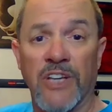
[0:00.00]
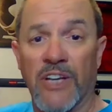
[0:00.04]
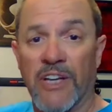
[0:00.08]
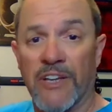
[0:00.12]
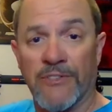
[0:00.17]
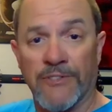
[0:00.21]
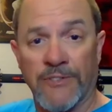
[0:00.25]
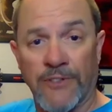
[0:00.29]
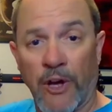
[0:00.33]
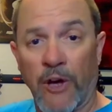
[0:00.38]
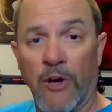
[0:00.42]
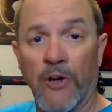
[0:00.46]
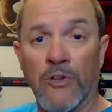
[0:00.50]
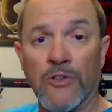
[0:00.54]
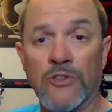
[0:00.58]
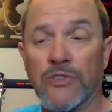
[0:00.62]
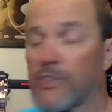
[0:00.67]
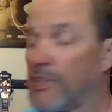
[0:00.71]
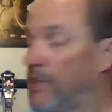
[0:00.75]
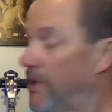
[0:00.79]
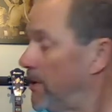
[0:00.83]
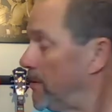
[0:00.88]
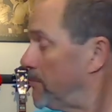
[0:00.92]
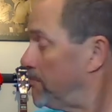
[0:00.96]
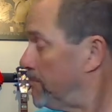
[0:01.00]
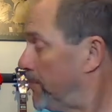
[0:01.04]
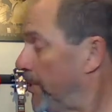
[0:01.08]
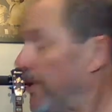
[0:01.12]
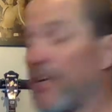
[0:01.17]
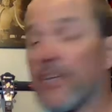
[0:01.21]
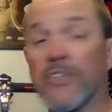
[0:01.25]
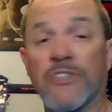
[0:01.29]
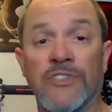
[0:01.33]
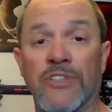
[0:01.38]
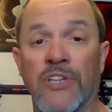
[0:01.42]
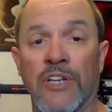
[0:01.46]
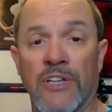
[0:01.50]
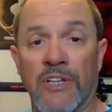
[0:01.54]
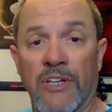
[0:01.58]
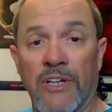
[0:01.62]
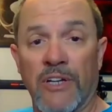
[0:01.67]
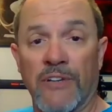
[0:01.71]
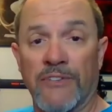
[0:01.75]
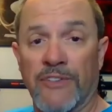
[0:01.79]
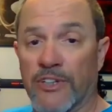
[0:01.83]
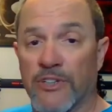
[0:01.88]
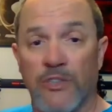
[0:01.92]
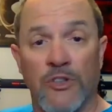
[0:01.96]
Those books,
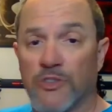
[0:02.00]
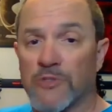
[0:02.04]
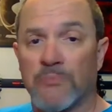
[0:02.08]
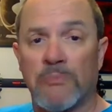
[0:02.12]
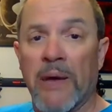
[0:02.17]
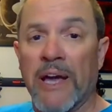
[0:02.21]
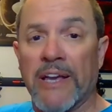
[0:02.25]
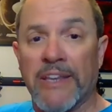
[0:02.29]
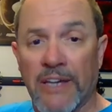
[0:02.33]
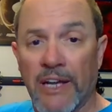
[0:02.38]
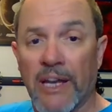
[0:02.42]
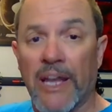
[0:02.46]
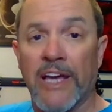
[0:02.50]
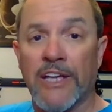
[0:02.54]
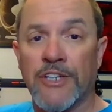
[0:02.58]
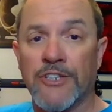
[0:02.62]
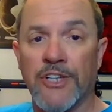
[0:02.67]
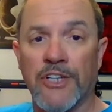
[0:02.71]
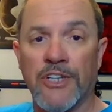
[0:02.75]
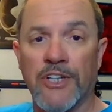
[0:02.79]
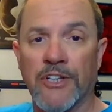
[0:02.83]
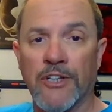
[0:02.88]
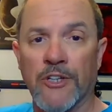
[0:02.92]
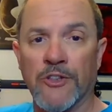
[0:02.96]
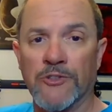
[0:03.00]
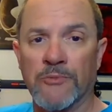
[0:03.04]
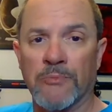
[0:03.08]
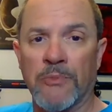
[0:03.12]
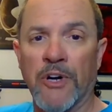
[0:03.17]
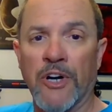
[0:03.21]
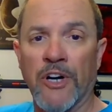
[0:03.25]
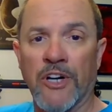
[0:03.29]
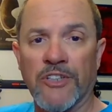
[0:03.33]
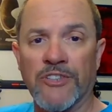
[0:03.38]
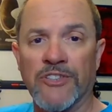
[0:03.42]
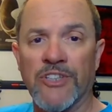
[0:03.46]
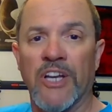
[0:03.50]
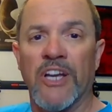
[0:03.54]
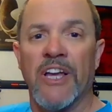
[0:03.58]
there's no speculation in those books.